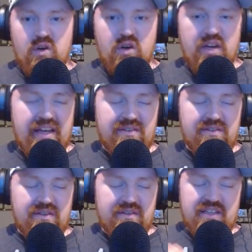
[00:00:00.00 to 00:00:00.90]
as
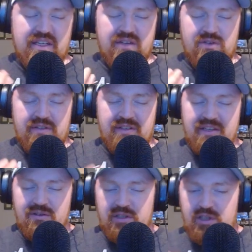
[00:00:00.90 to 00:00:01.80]

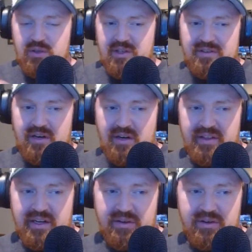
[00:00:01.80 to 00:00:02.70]
singular units aren't
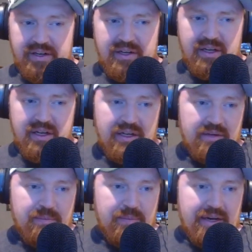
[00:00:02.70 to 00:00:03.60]
that great,
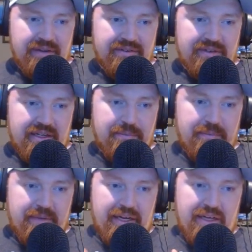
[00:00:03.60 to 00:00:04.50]
but as a
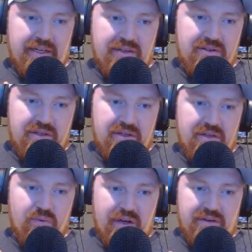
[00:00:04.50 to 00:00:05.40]
combined
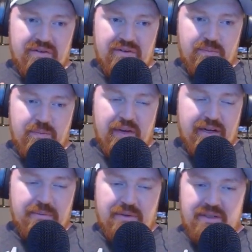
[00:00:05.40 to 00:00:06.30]
wide receiver, make
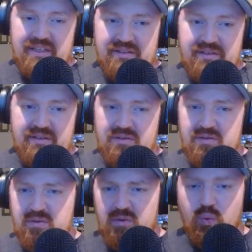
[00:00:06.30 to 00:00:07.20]
up a decent
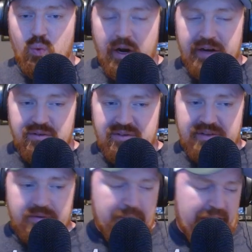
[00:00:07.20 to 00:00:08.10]
wide
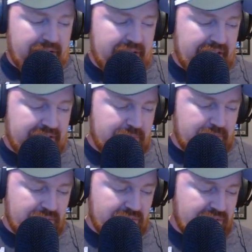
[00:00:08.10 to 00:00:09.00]
receiver pairing, I
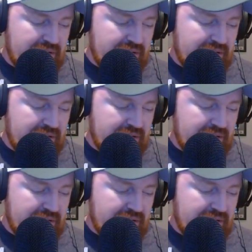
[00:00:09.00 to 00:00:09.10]
suppose.